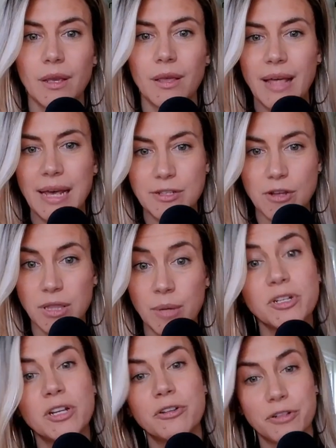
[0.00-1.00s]
That is all
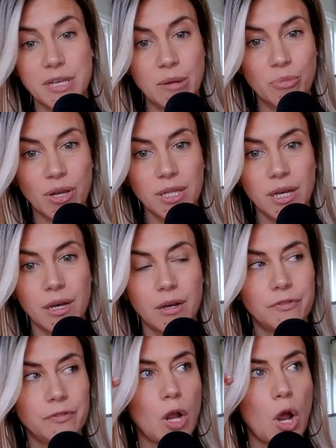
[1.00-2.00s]
lumped under the umbrella
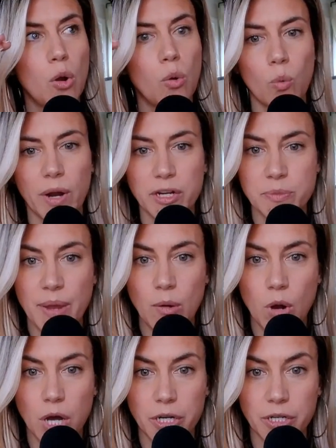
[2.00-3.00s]
of, where's my
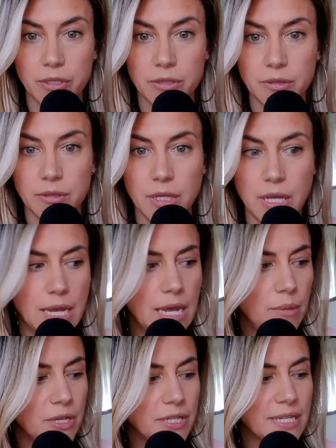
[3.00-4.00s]
water?
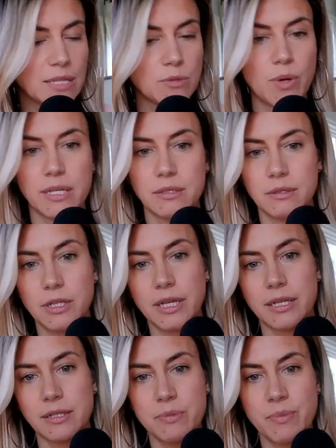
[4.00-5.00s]
Because guess what? Look this
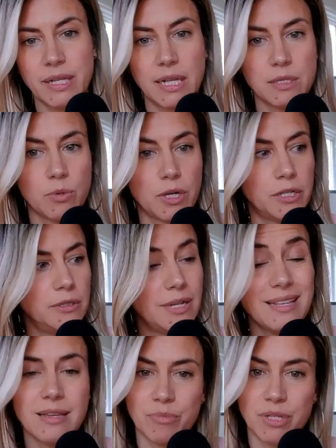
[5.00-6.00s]
is my glass of water.
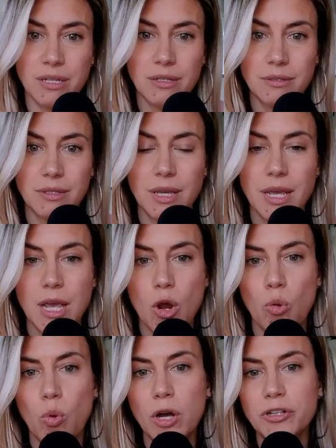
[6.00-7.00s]
It's empty.
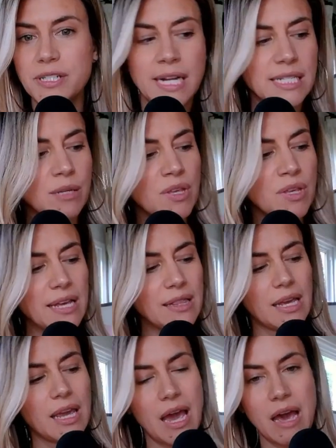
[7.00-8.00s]
Water is not something I
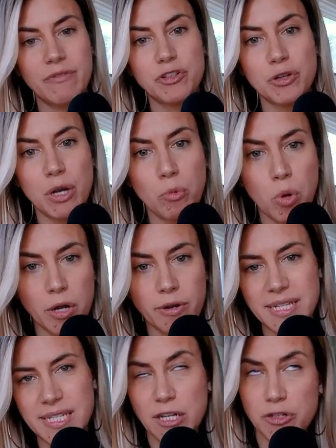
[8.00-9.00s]
like, have a drink of water. I
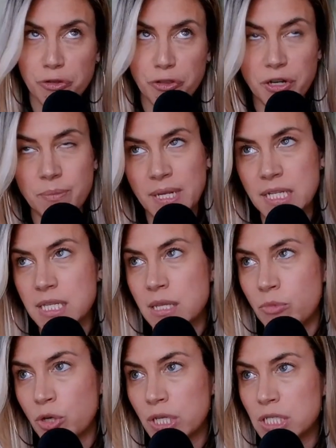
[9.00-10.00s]
schedule 30 minutes in the
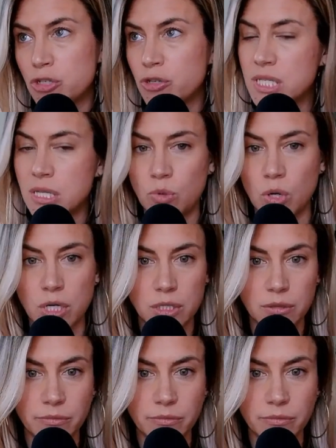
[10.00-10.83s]
morning to drink some water,